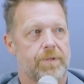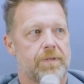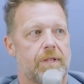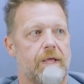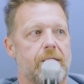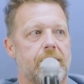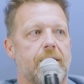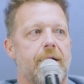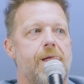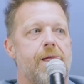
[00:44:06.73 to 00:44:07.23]
And
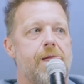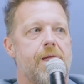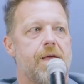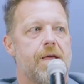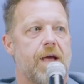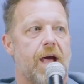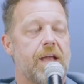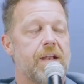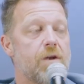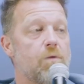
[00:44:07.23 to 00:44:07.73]
like,
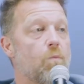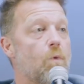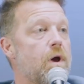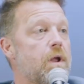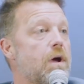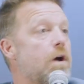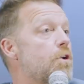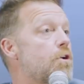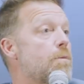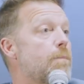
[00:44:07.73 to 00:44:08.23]
I didn't
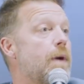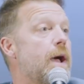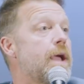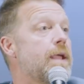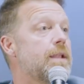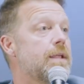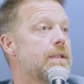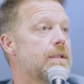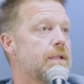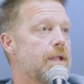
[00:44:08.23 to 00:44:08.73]
want to
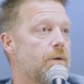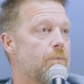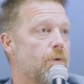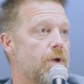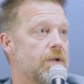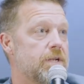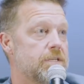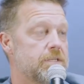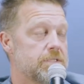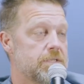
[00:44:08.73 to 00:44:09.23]
undermine it. I
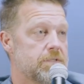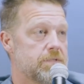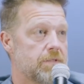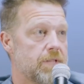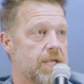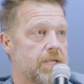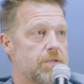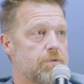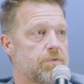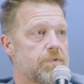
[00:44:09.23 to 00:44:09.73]
wanted to just
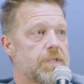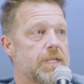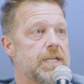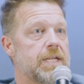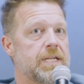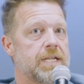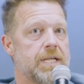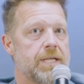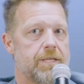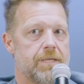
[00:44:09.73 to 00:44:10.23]
let you sit
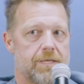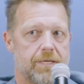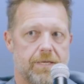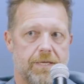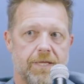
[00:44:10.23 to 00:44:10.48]
in it.